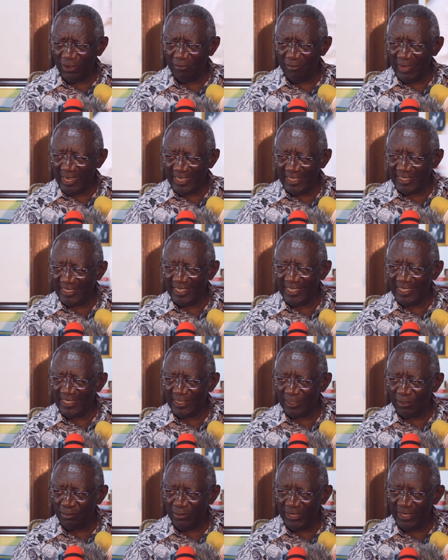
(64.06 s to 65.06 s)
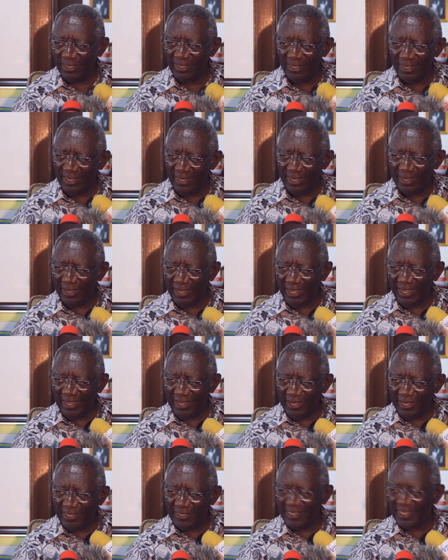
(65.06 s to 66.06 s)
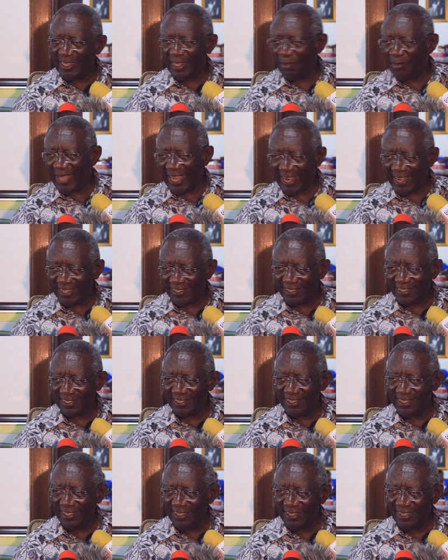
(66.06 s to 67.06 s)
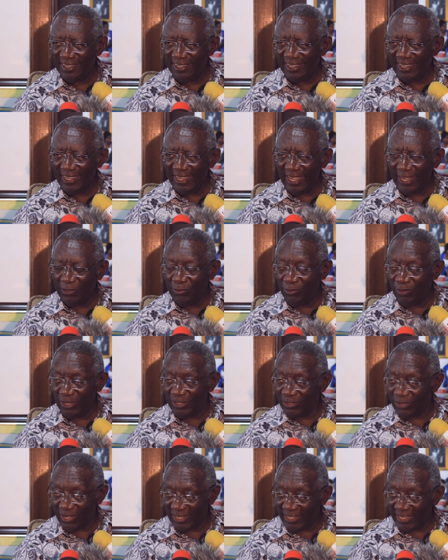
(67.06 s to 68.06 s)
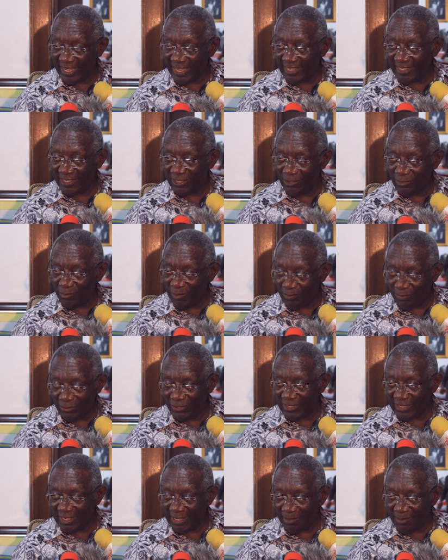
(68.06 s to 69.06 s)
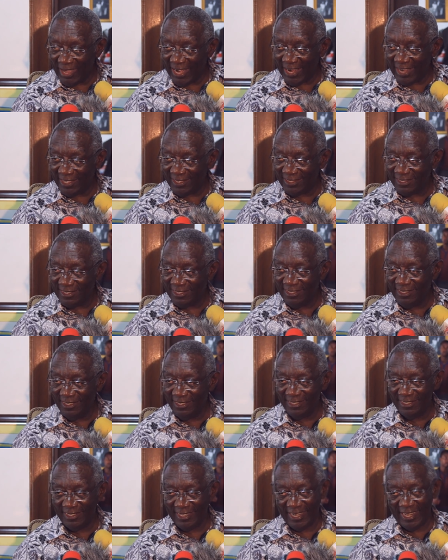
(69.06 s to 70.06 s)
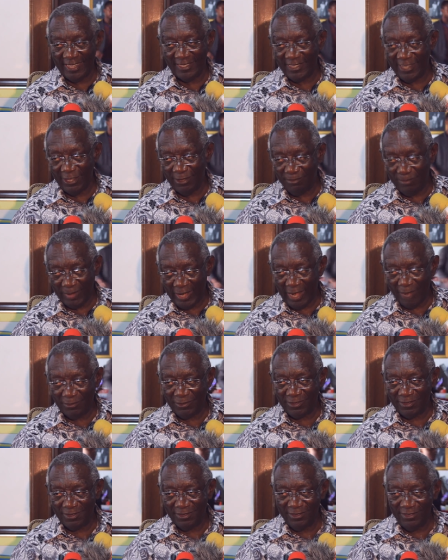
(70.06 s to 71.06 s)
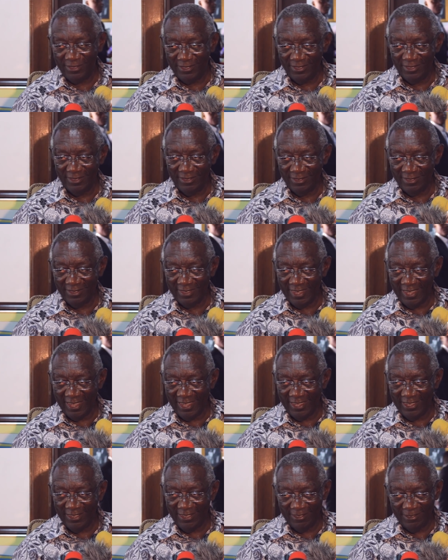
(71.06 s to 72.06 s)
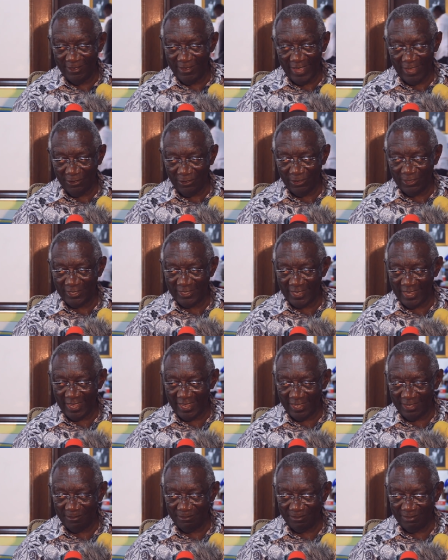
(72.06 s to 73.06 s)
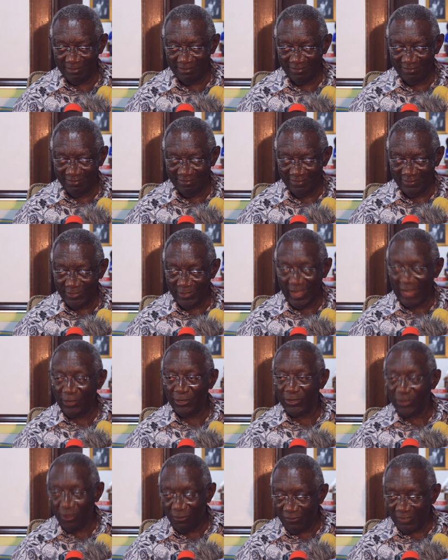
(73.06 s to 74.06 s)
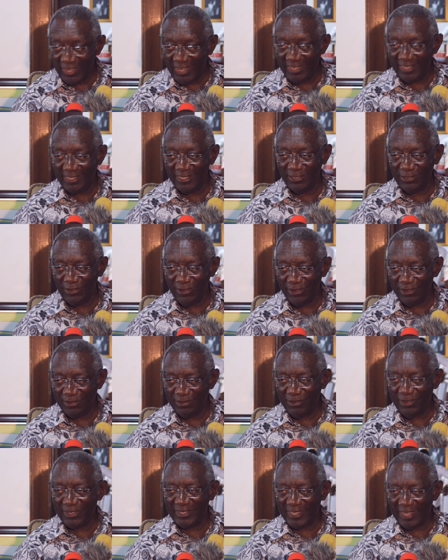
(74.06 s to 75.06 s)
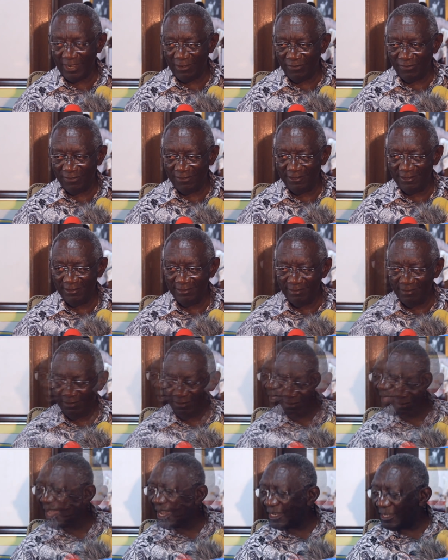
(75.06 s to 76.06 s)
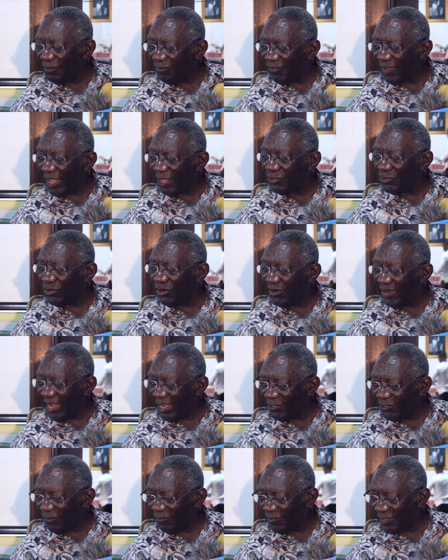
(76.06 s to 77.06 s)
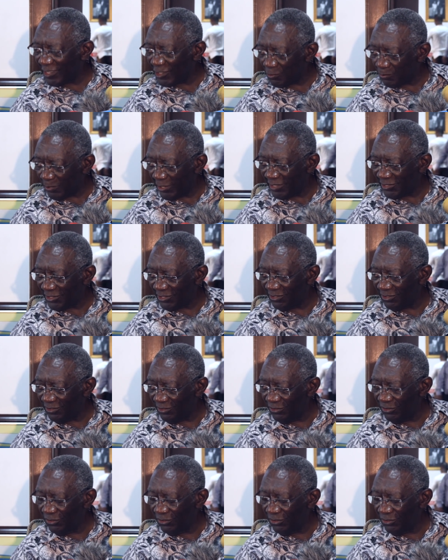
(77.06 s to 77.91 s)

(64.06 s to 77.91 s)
of military discipline, uh, it's in the barracks. Uh, you want all the country to be put in the barracks? Then I say, perhaps uh, you, you, are not, uh, you are not confident in your, yourself. Will you sacrifice your right of expression